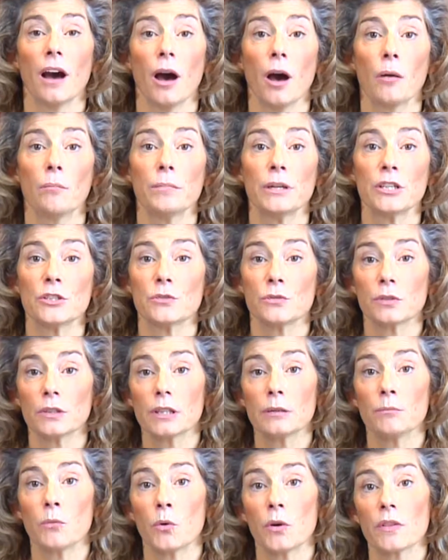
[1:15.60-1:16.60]
but it's
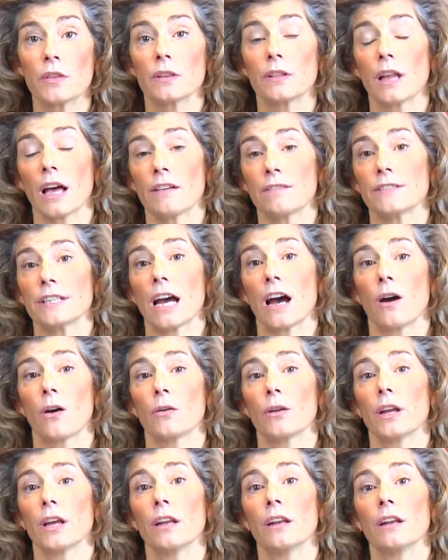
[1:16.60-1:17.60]
really more the left out.
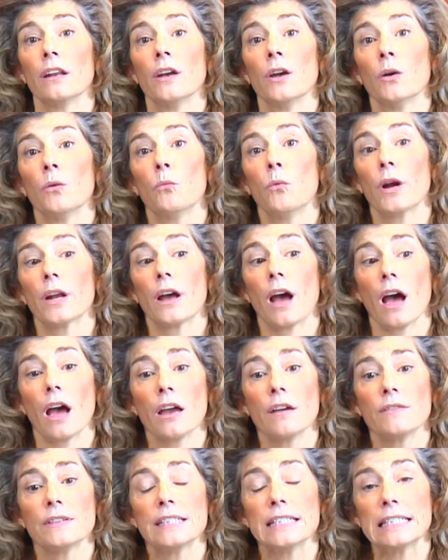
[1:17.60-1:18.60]
And what
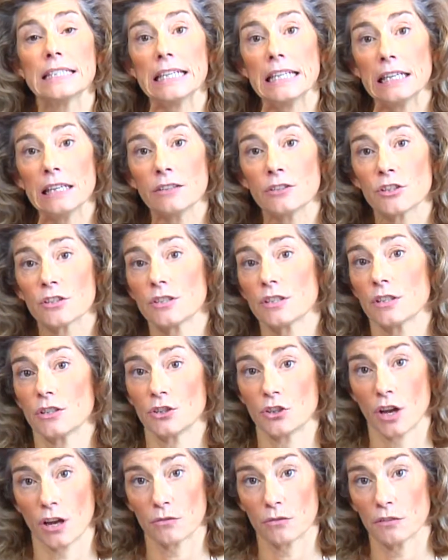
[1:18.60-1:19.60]
I've seen just in
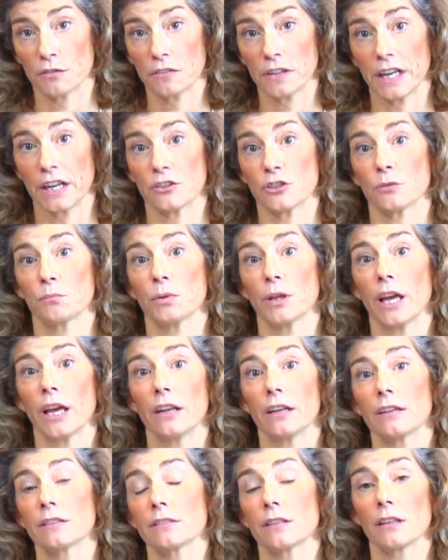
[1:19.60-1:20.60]
general financial
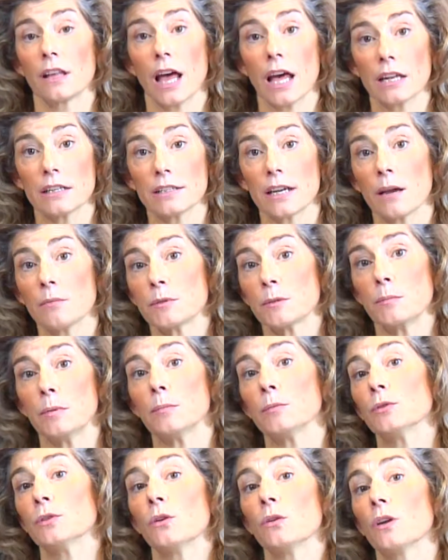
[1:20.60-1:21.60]
planning is a lot of times
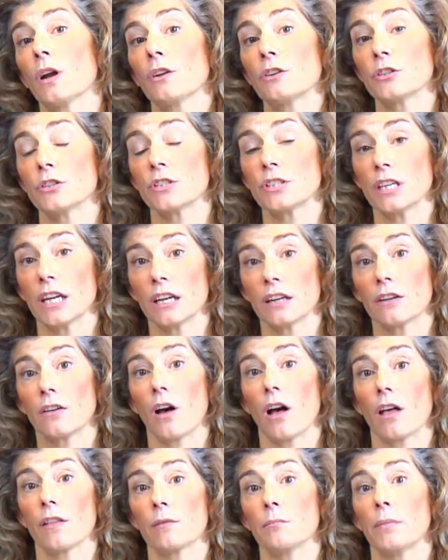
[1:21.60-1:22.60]
people don't understand
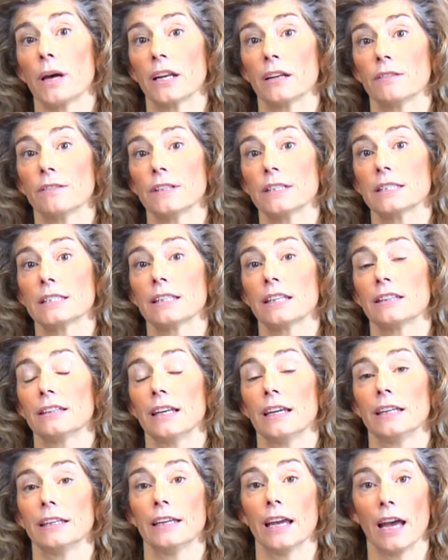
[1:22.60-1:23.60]
all the benefits that
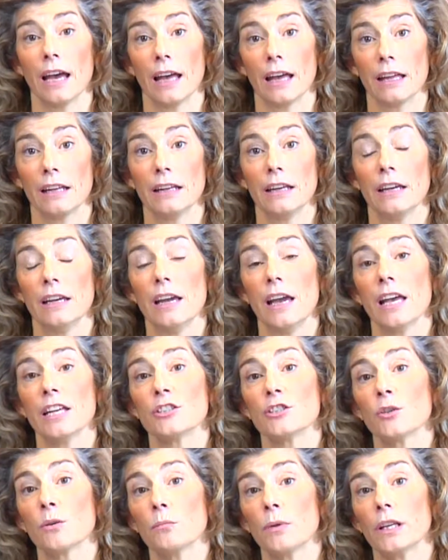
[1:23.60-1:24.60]
they get. And
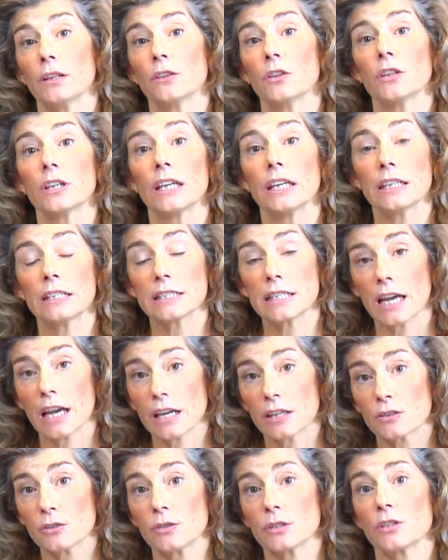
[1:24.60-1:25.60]
so by looking at
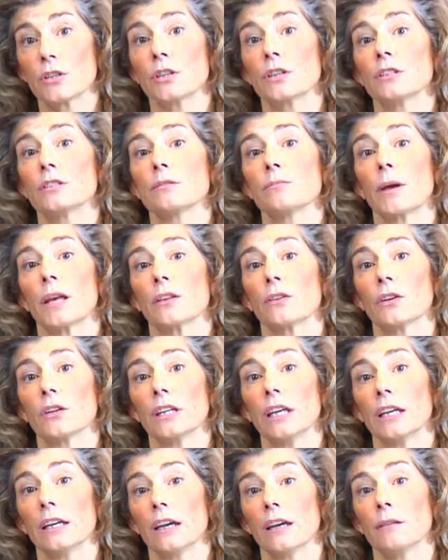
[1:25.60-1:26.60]
tax returns, by
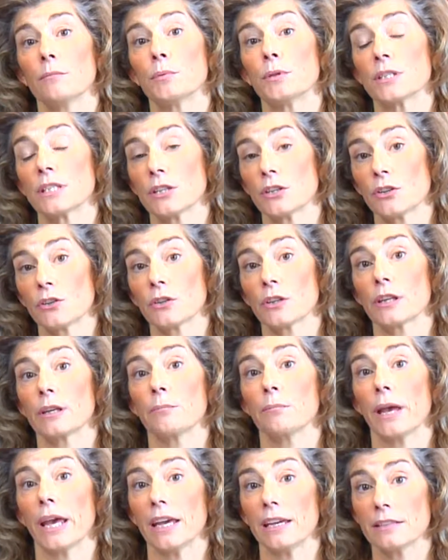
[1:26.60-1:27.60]
looking at particularly
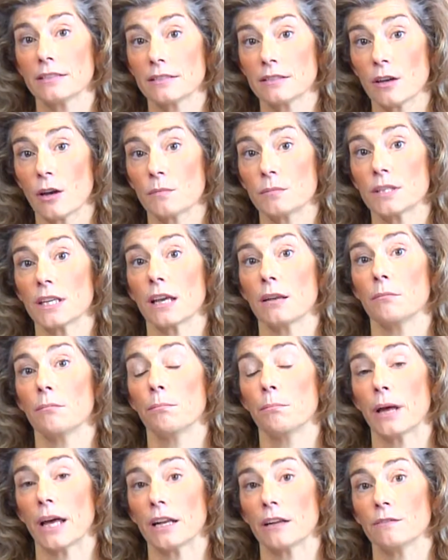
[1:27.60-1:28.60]
pay stubs and
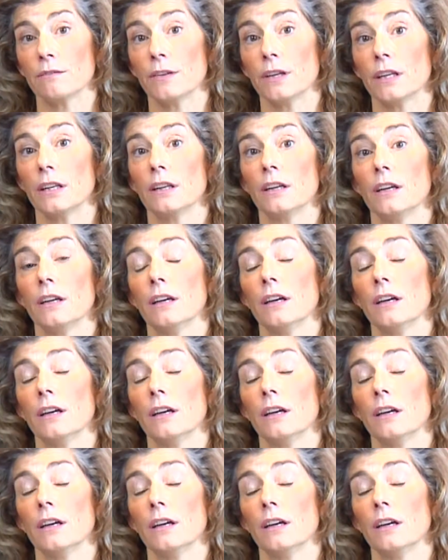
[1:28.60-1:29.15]
benefit